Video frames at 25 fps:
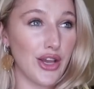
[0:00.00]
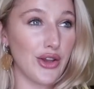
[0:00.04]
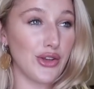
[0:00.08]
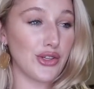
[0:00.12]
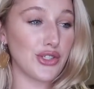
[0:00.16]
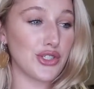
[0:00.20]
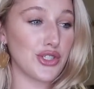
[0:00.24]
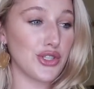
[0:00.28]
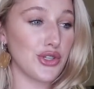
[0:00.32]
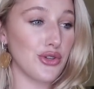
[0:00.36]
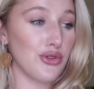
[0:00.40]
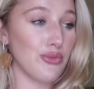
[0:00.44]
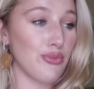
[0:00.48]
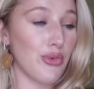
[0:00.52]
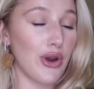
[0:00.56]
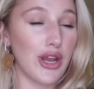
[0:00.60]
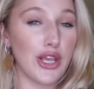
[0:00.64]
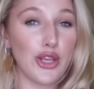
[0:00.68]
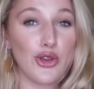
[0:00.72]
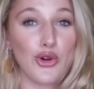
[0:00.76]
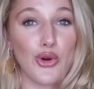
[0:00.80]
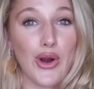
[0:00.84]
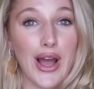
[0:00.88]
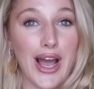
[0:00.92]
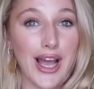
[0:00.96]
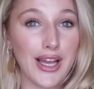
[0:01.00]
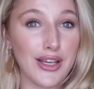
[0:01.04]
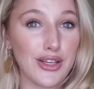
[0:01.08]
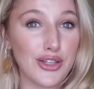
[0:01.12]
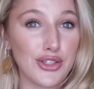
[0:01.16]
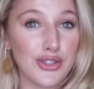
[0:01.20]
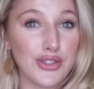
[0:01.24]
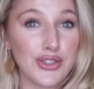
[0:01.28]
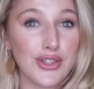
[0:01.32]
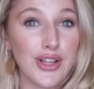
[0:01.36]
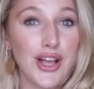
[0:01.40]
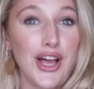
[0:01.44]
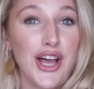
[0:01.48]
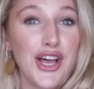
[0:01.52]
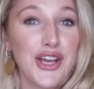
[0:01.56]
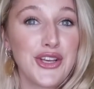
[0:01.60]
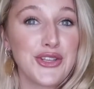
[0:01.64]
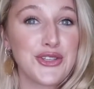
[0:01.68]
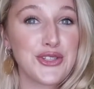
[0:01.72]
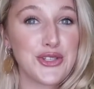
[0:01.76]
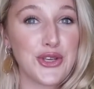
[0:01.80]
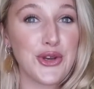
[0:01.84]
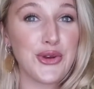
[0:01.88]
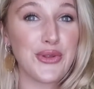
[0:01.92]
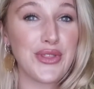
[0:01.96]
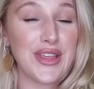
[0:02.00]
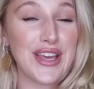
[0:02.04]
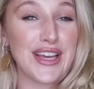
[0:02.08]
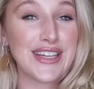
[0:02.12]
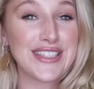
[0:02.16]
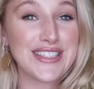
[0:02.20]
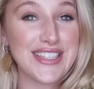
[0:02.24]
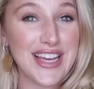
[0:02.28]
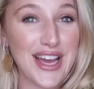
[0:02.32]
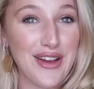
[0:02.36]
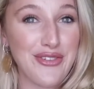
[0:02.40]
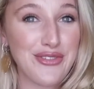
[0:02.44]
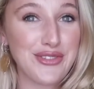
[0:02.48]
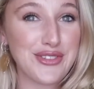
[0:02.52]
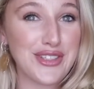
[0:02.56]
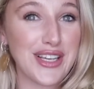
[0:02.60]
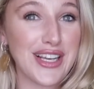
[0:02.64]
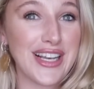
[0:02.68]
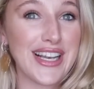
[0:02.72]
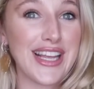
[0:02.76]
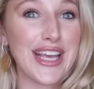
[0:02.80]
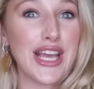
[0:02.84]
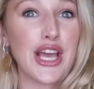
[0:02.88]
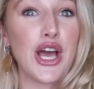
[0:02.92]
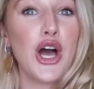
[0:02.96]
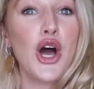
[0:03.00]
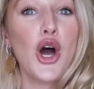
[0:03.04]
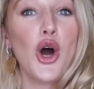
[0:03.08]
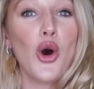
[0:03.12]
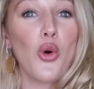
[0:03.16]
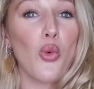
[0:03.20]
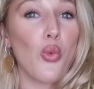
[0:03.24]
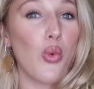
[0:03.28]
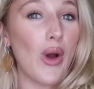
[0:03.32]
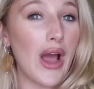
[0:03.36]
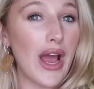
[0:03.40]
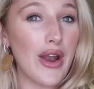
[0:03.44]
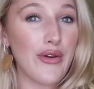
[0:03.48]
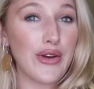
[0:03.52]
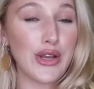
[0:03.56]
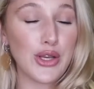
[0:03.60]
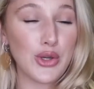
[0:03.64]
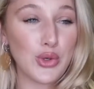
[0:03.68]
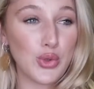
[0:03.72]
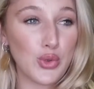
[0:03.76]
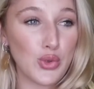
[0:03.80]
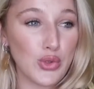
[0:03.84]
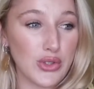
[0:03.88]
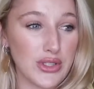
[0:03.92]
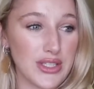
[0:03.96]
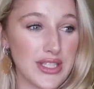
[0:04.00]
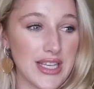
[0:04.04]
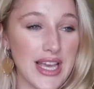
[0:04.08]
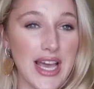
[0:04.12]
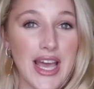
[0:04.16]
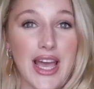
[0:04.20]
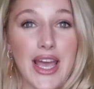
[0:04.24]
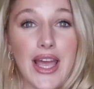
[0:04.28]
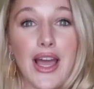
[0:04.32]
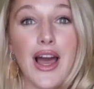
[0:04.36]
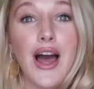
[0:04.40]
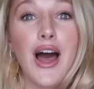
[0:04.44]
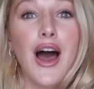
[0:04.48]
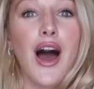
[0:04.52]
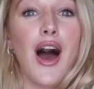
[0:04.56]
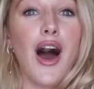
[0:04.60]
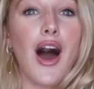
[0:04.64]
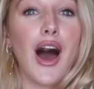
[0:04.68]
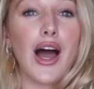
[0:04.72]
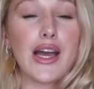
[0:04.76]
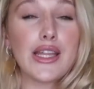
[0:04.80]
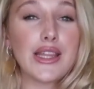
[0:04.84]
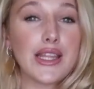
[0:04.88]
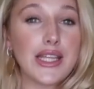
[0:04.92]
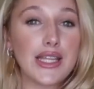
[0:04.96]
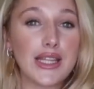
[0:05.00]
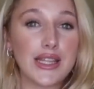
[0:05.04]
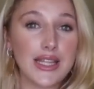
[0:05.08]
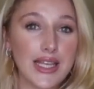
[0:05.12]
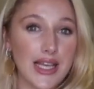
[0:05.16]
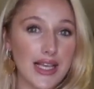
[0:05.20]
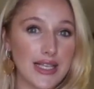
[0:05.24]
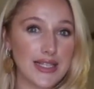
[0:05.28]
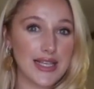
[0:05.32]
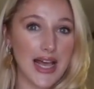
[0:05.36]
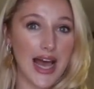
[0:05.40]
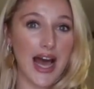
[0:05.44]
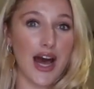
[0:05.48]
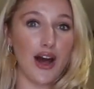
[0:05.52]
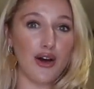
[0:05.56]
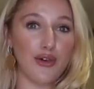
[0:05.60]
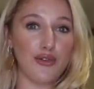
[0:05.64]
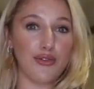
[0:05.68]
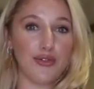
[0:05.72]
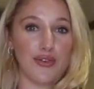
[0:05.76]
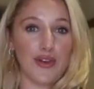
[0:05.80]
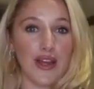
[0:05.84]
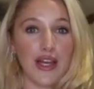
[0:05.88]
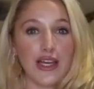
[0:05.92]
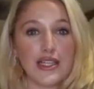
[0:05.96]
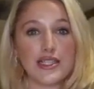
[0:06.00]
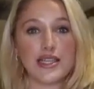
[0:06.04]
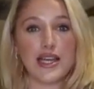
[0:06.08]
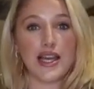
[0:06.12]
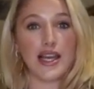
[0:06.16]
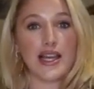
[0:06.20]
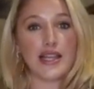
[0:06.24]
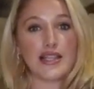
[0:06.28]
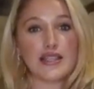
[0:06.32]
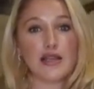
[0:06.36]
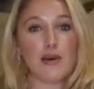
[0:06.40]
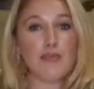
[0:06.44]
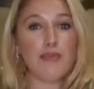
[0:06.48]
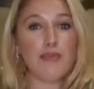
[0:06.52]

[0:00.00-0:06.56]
going to break your ankle. So they are definitely wearing all day. I think this outfit is